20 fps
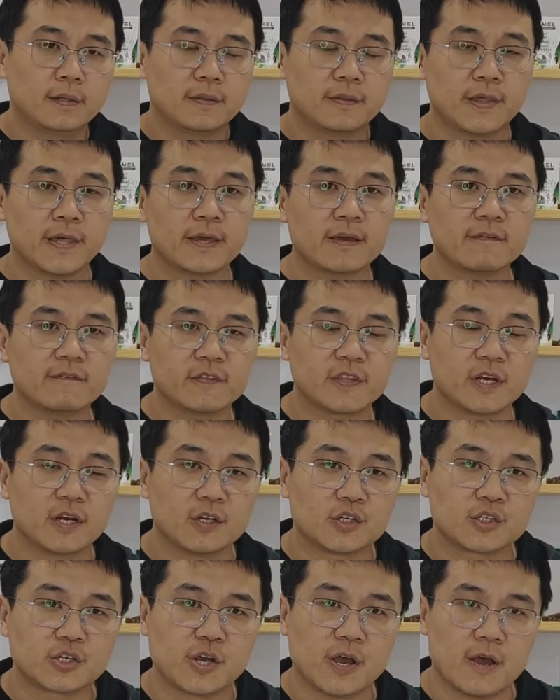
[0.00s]
Think of
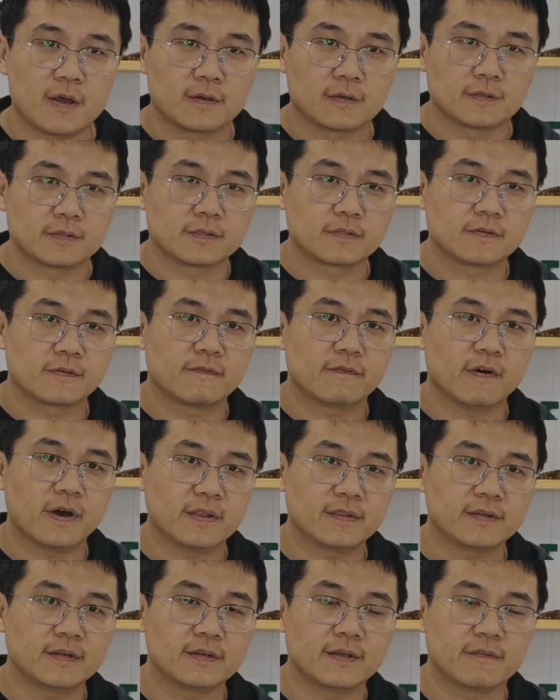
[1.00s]
the chance to
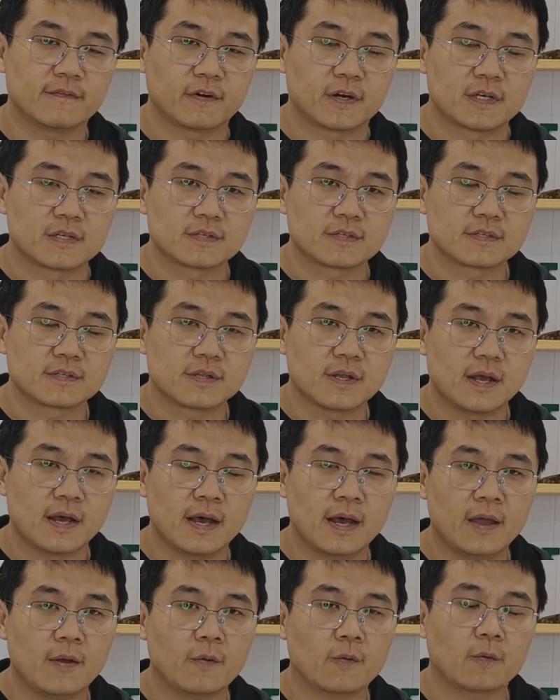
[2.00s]
find the difference.
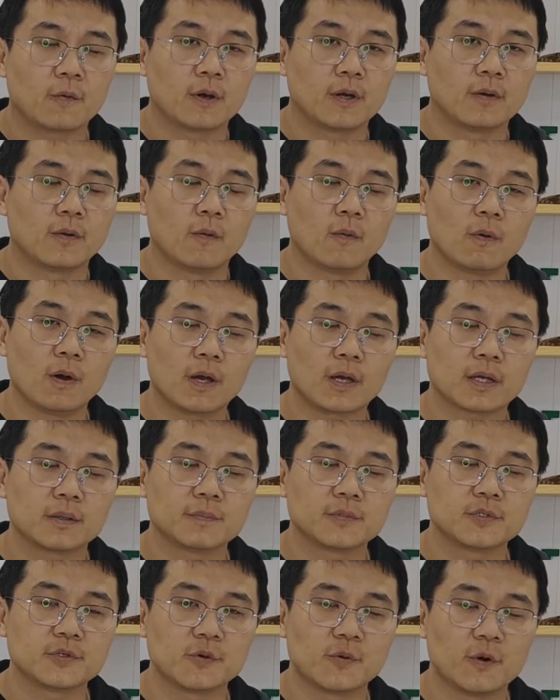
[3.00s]
Hi everyone,
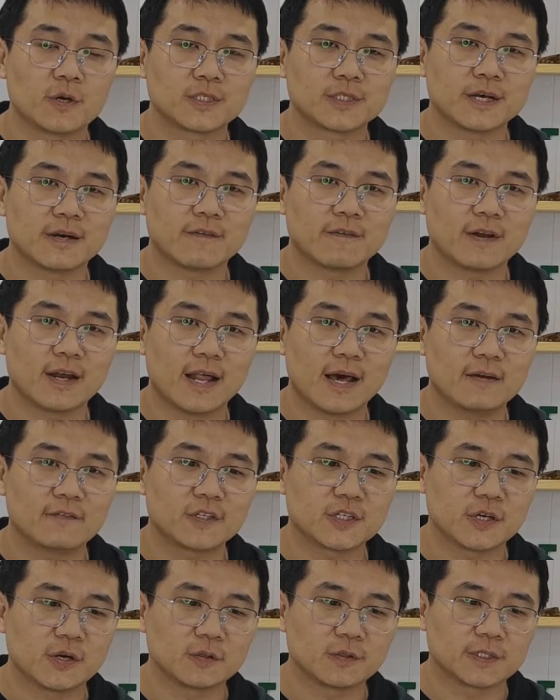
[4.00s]
welcome to watch our live
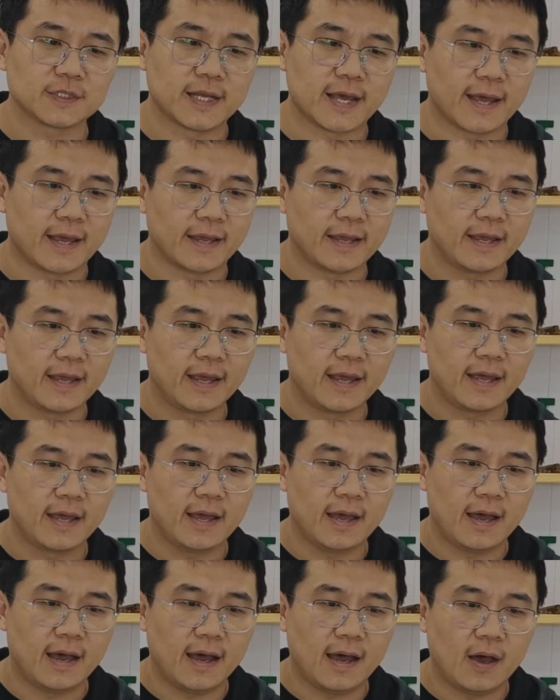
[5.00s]
show today.
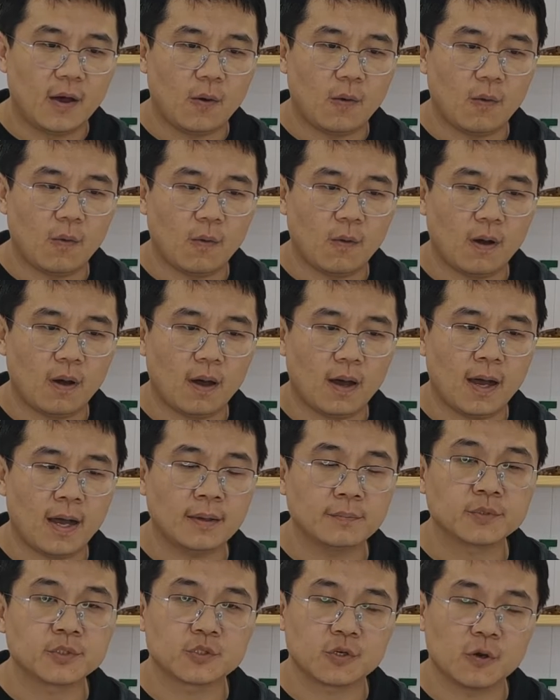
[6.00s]

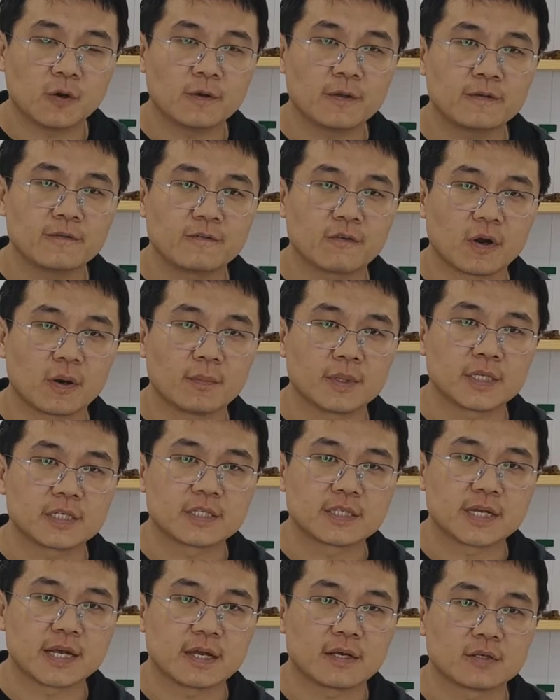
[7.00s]
I'm Tony from The
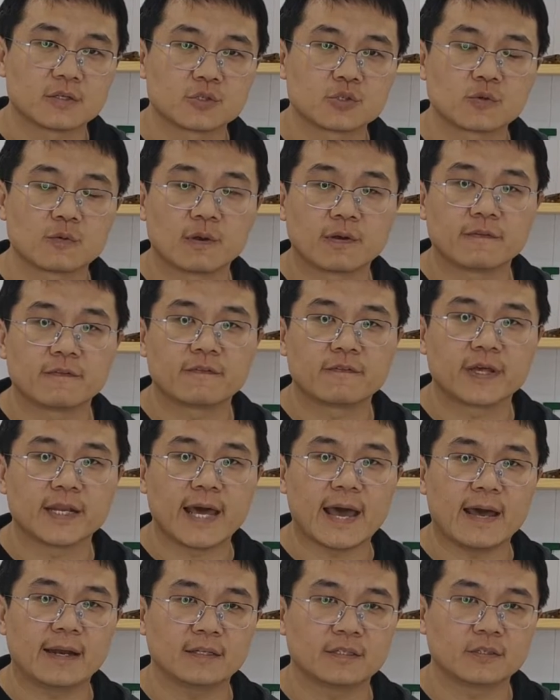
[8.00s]
Chance, one feed
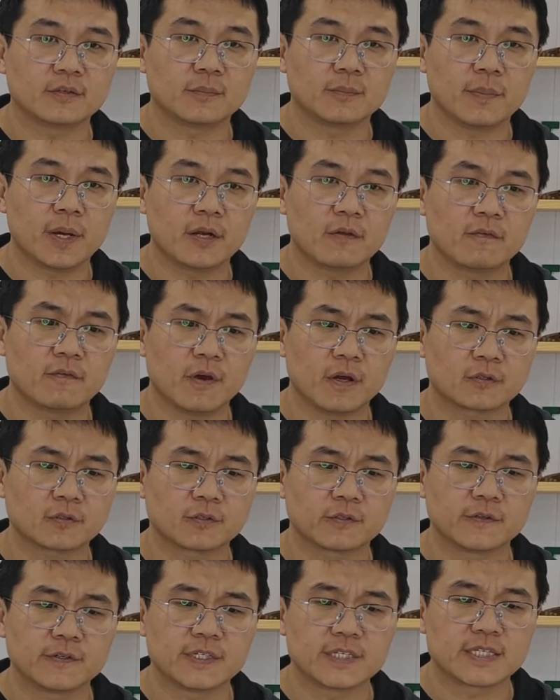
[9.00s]
additive
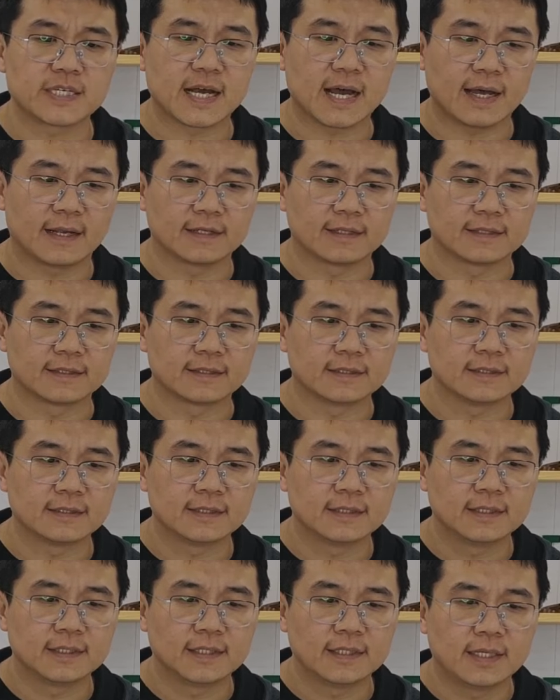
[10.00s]
manufacturer in China.
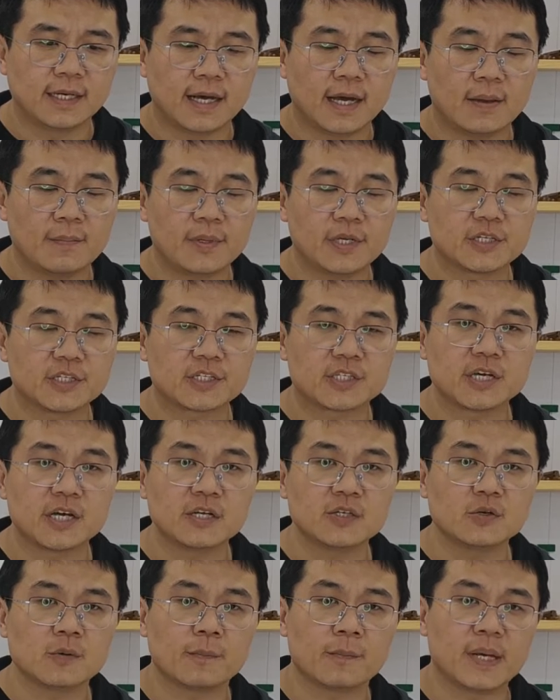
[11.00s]
I'm in
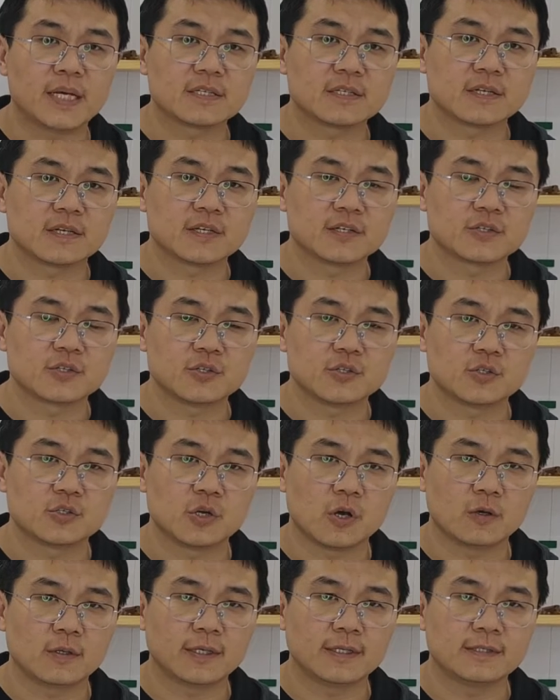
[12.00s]
charge of business in
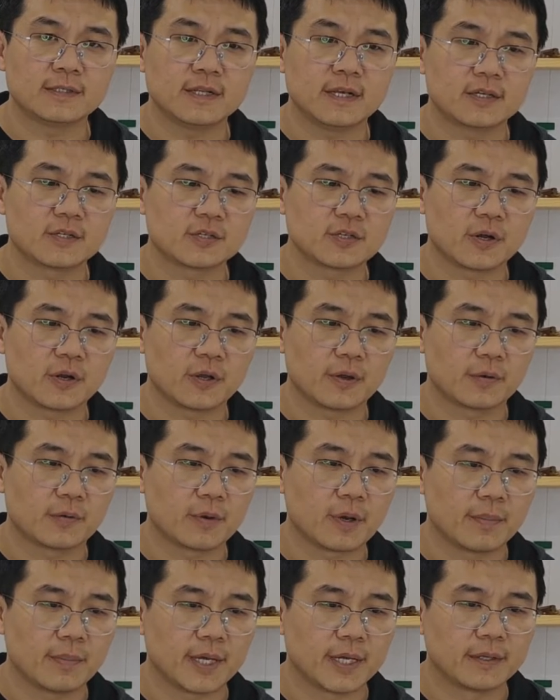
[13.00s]
Jordan and Saudi
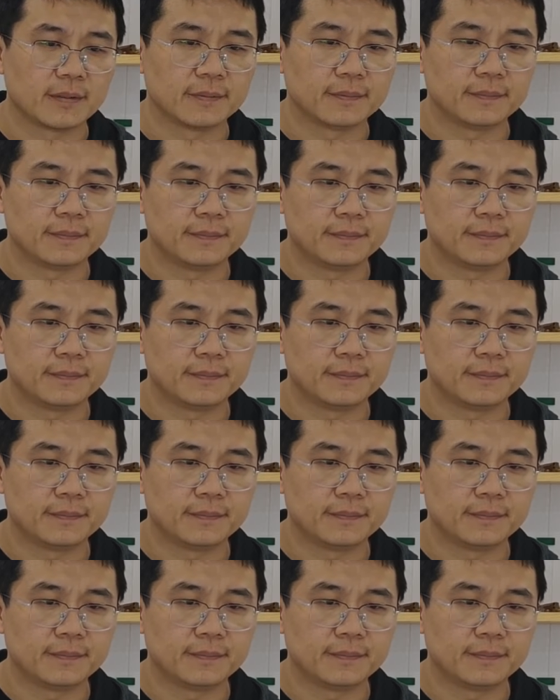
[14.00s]
Arabia.